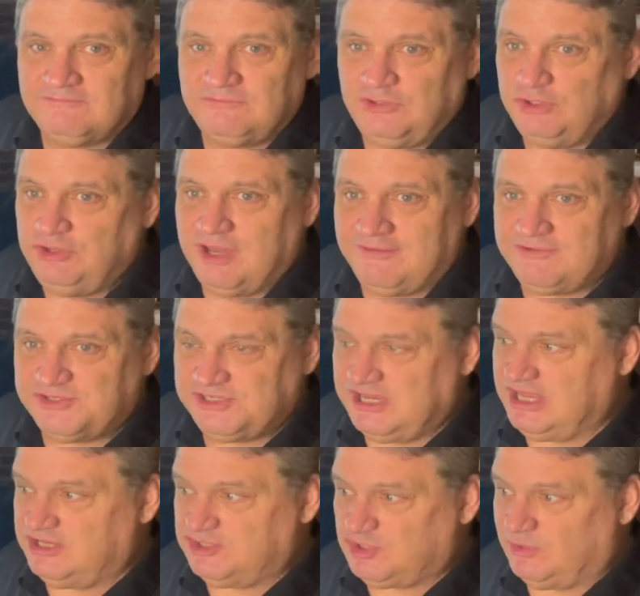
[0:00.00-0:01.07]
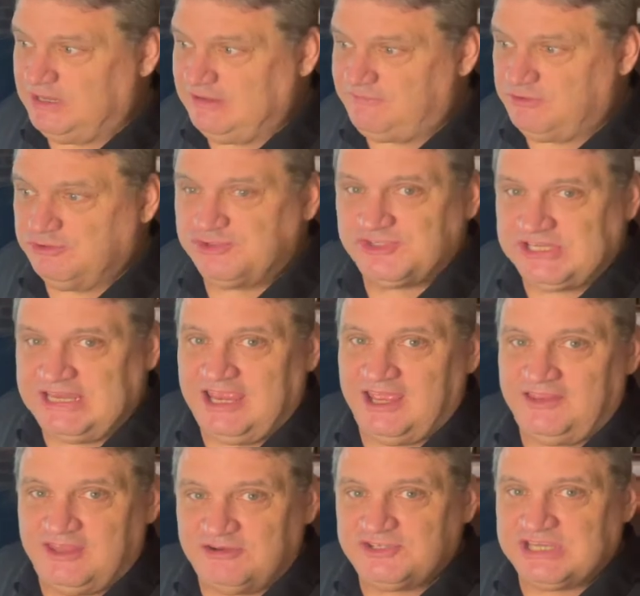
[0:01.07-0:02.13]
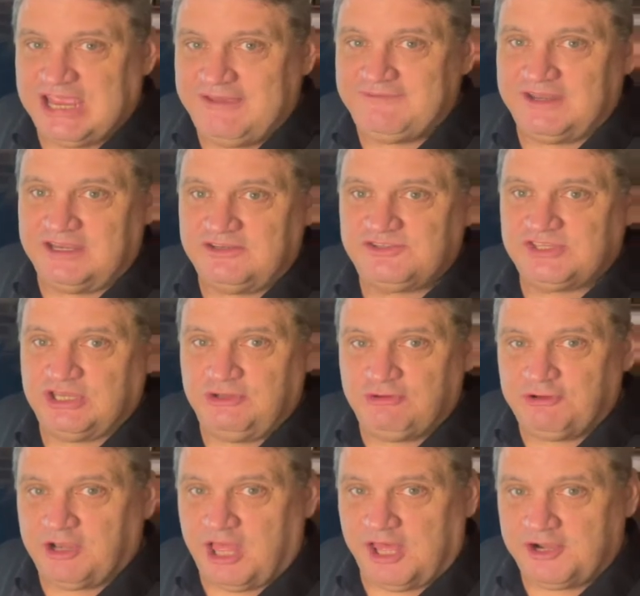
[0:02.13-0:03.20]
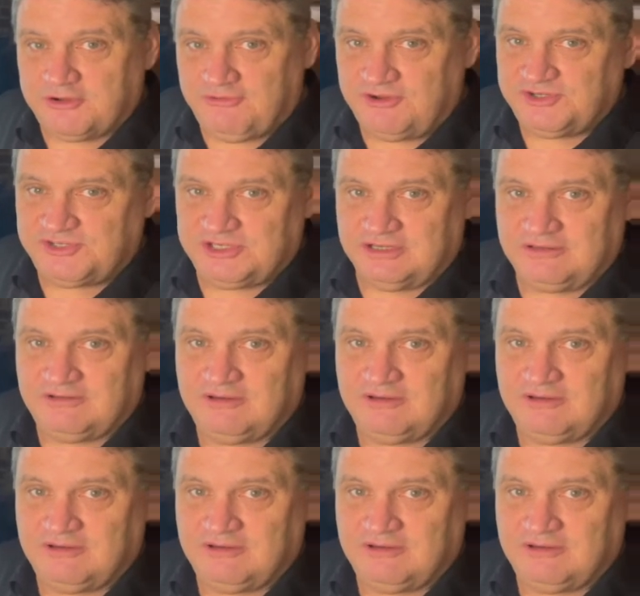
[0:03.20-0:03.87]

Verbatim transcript: You never sin. So if you sin, there's evidence that you're not a Christian.